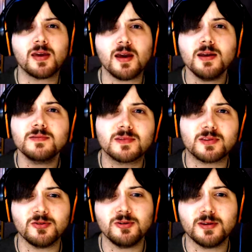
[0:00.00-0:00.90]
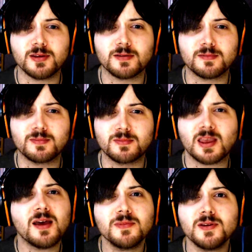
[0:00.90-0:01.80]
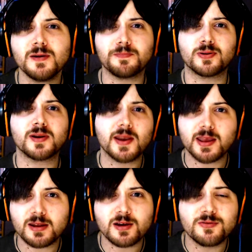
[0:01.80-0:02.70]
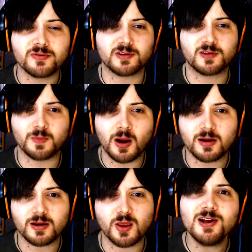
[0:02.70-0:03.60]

can't do it. I'm not pretty enough or smart enough.